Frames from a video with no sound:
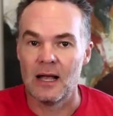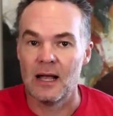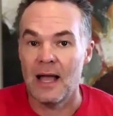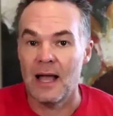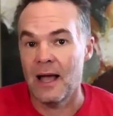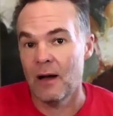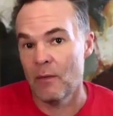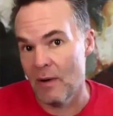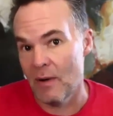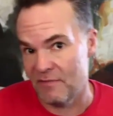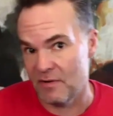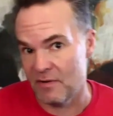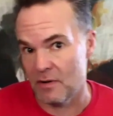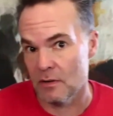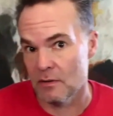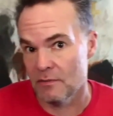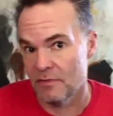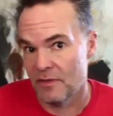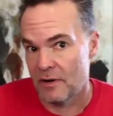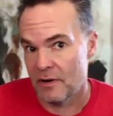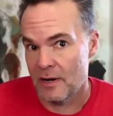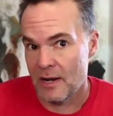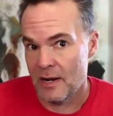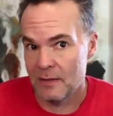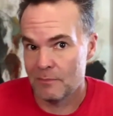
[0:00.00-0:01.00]
However,
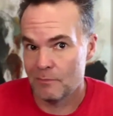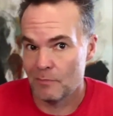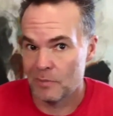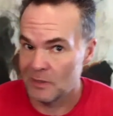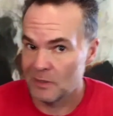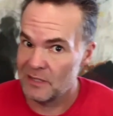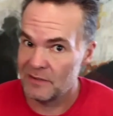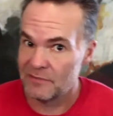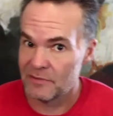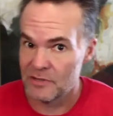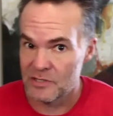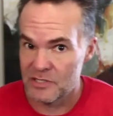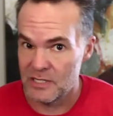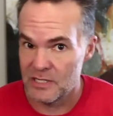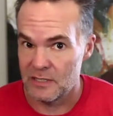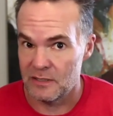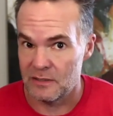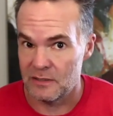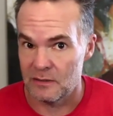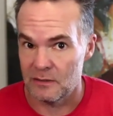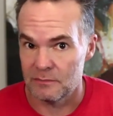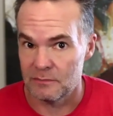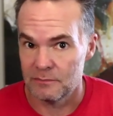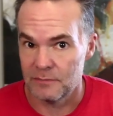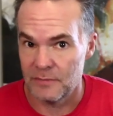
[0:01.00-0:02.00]
they're not believers
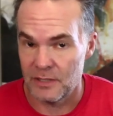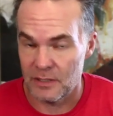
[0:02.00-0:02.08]
either.